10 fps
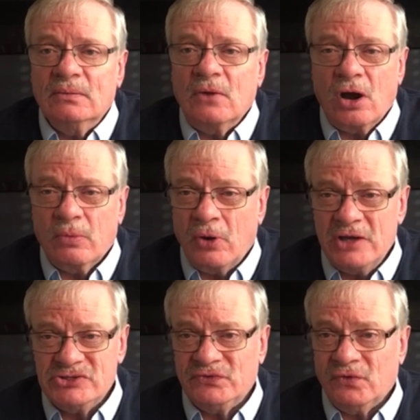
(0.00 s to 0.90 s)
Our
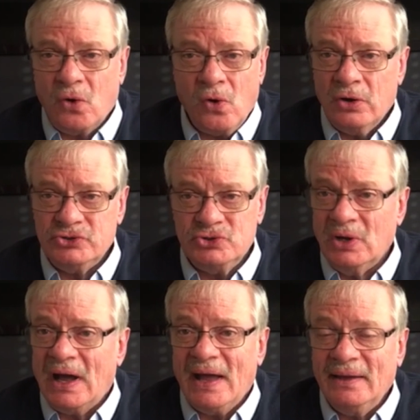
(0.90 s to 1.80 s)
prices for corn are too
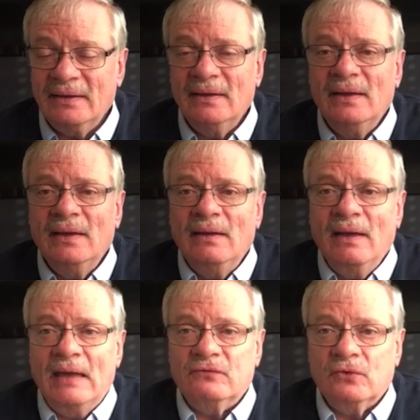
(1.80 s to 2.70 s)
high.
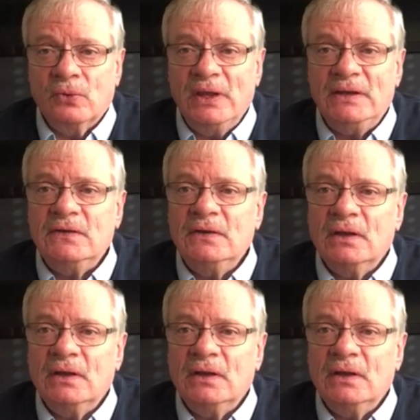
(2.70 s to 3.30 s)
And for wheat,